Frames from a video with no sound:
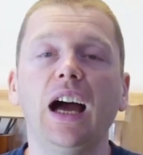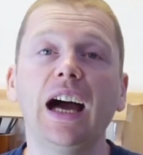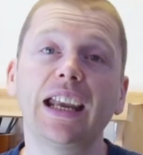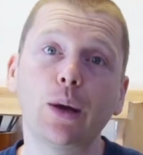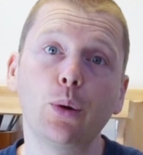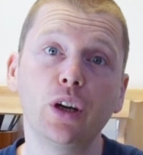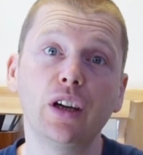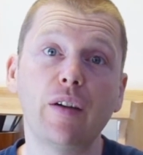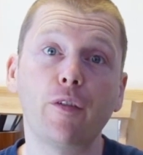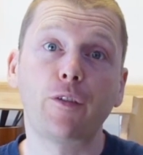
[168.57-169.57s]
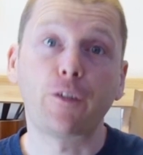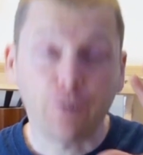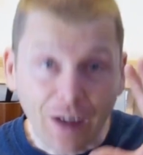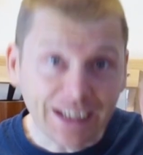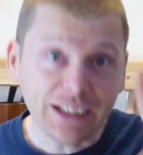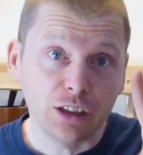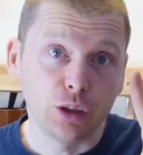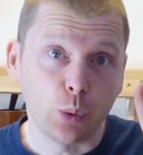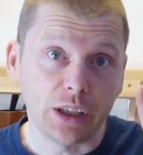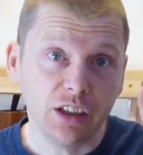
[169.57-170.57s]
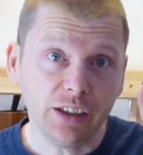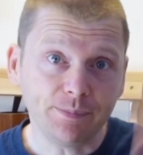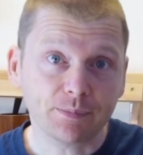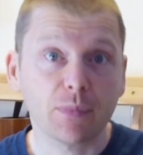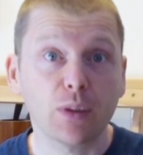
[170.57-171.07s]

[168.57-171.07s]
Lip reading: And our final winner